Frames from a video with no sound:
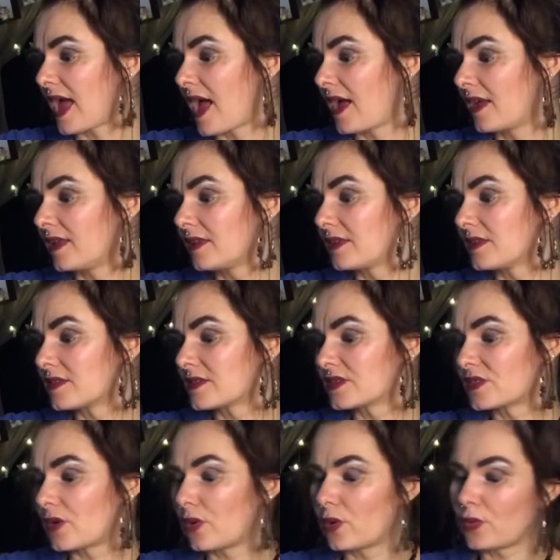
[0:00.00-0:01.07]
And
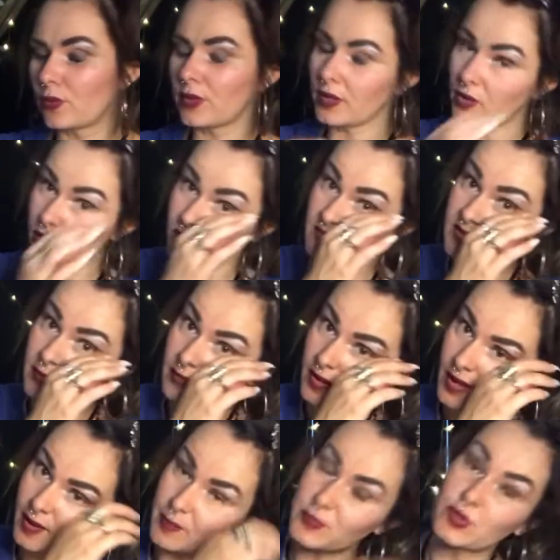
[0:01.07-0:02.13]
so, you know,
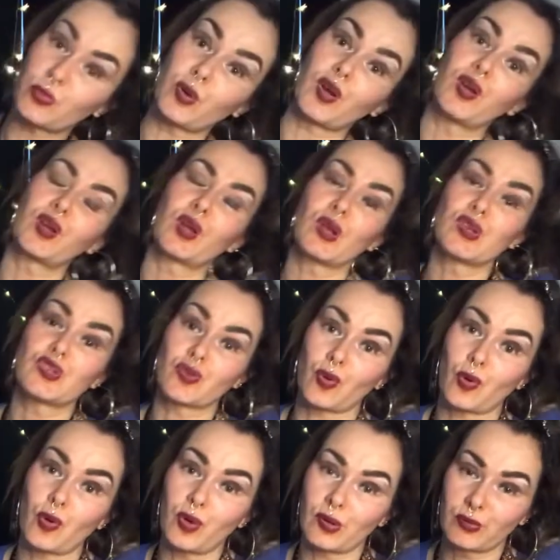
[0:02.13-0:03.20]
sometimes we're in
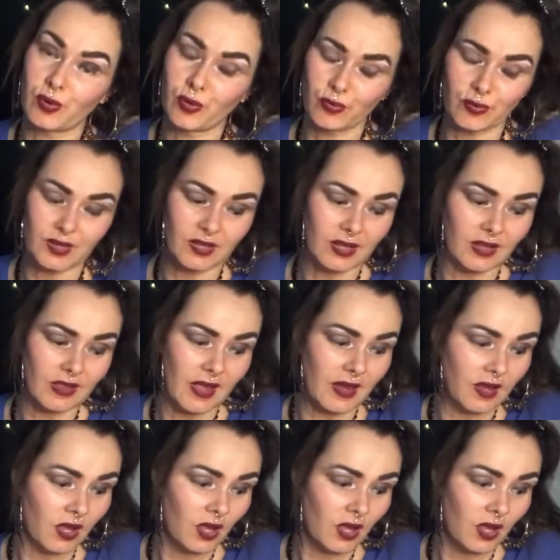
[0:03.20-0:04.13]
control and we're really like